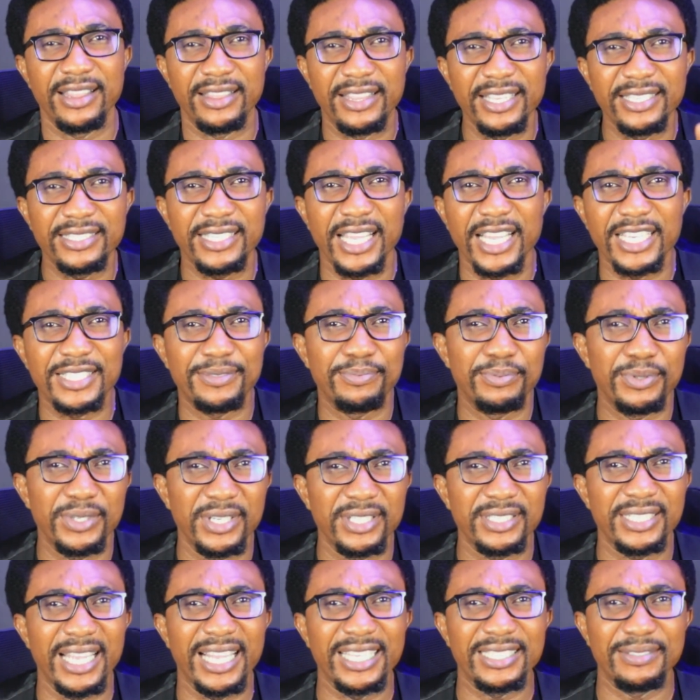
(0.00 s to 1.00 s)
This
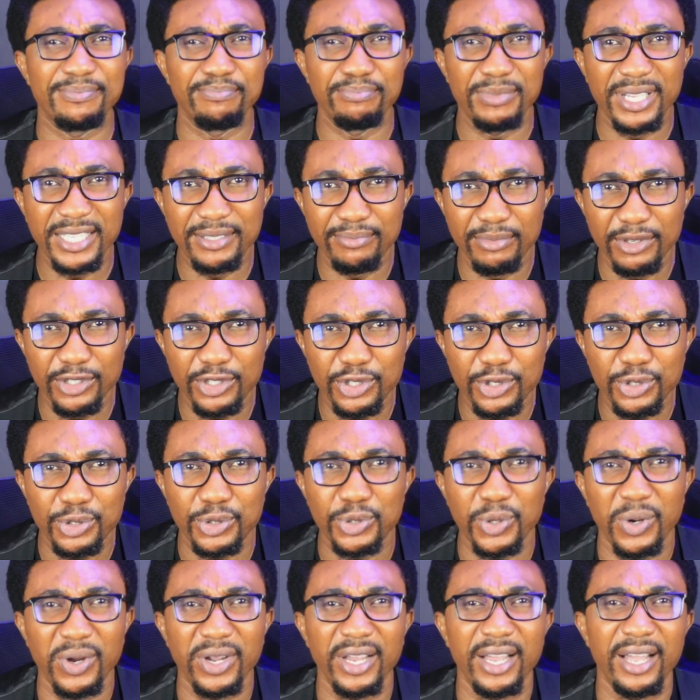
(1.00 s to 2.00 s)
experience has made me
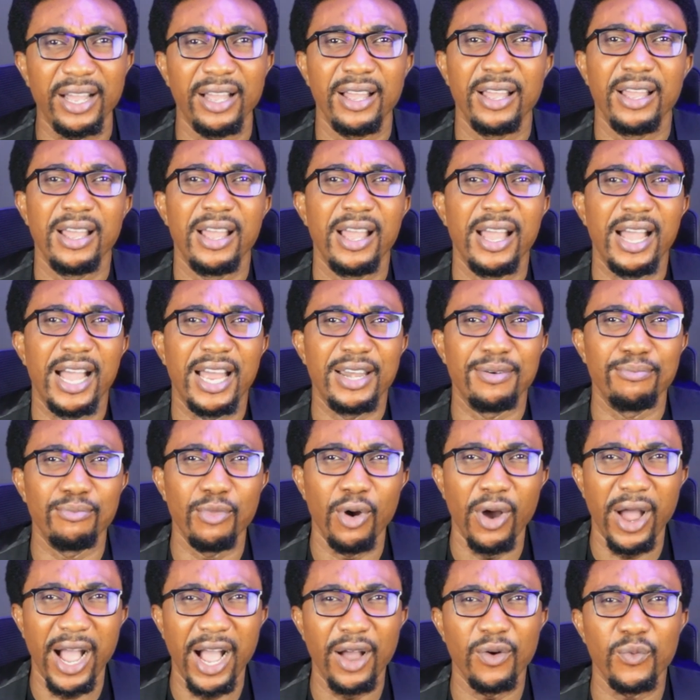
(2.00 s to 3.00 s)
stronger and
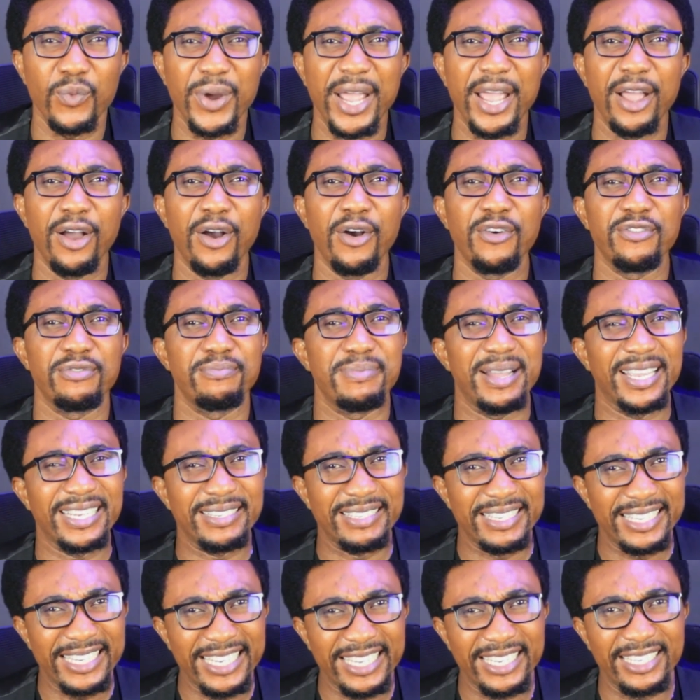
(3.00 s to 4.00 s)
more aware of my
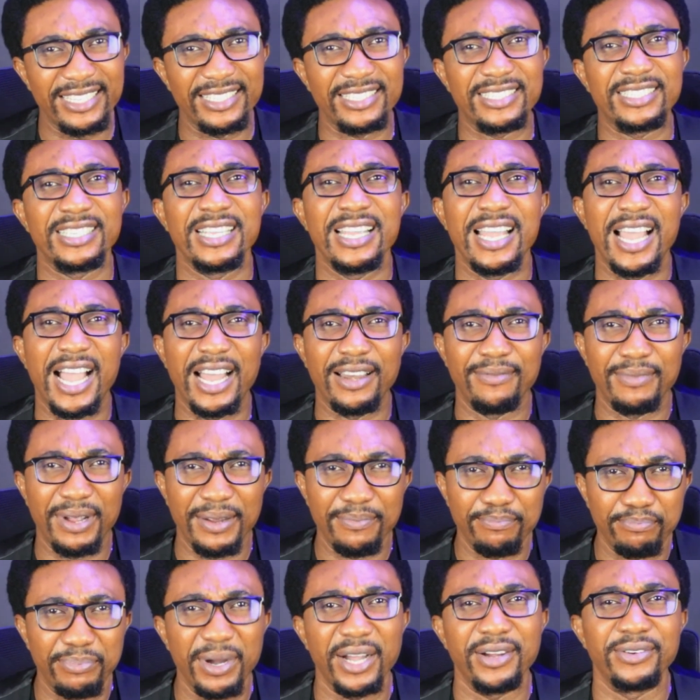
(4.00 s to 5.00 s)
needs and
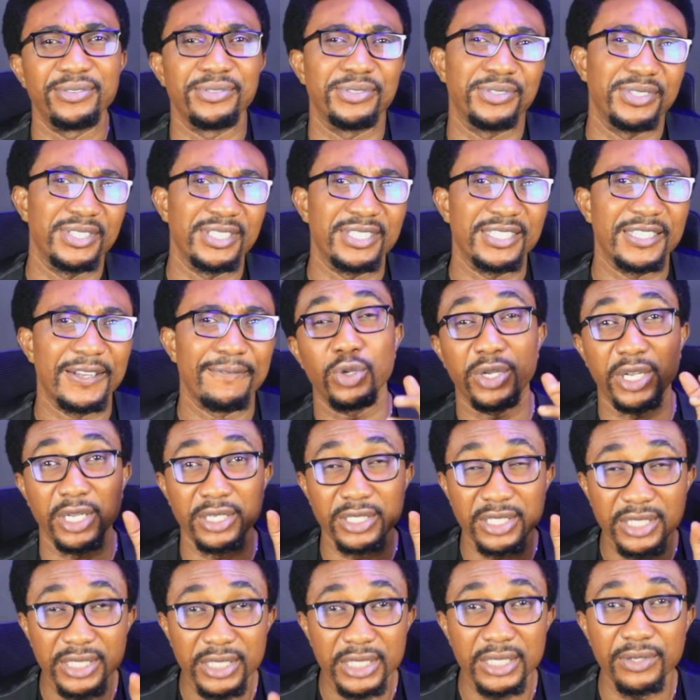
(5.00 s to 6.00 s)
my boundaries. You
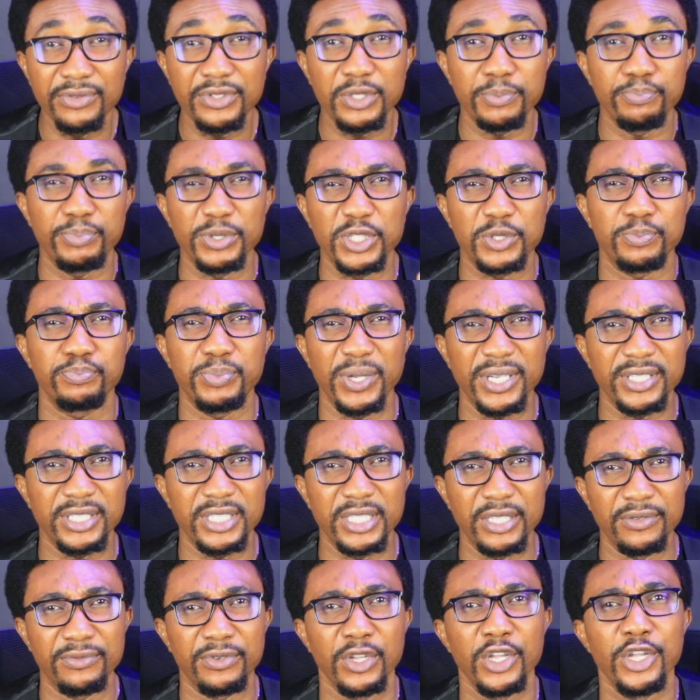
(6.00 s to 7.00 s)
can shift
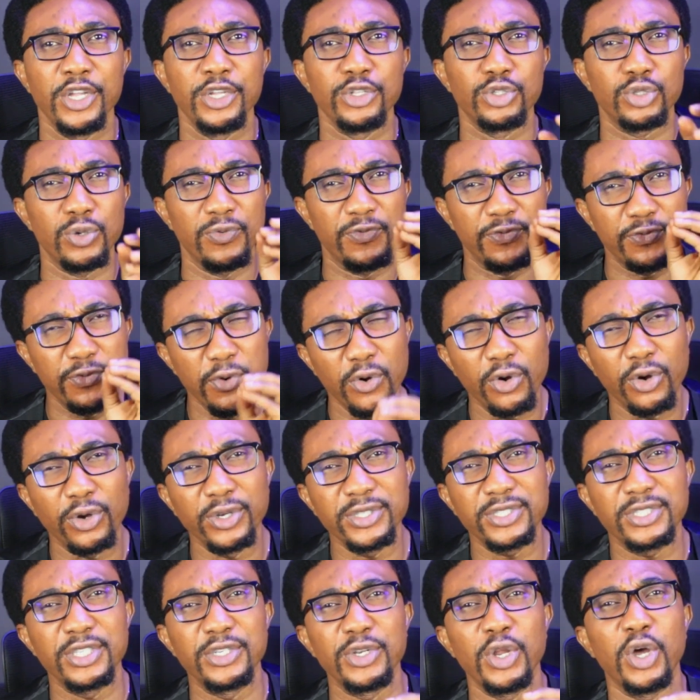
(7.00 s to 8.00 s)
perspective to
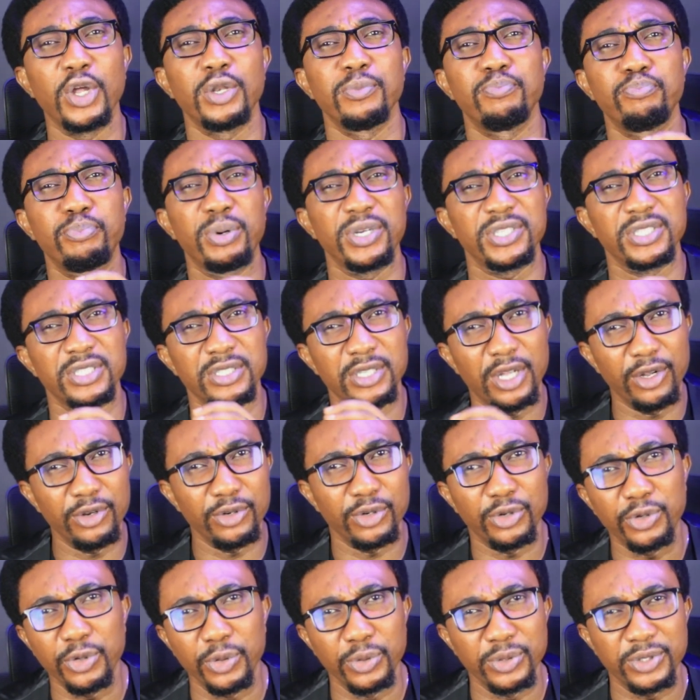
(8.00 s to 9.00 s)
focusing on
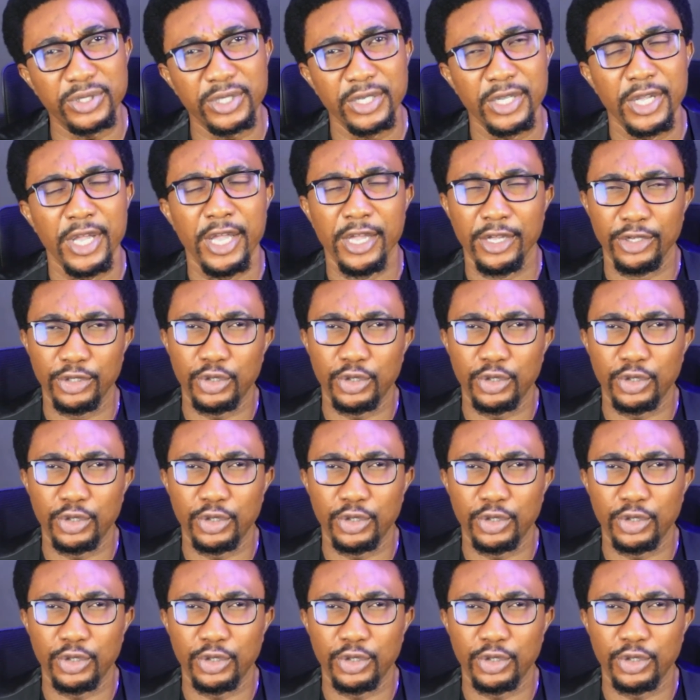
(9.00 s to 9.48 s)
personal growth.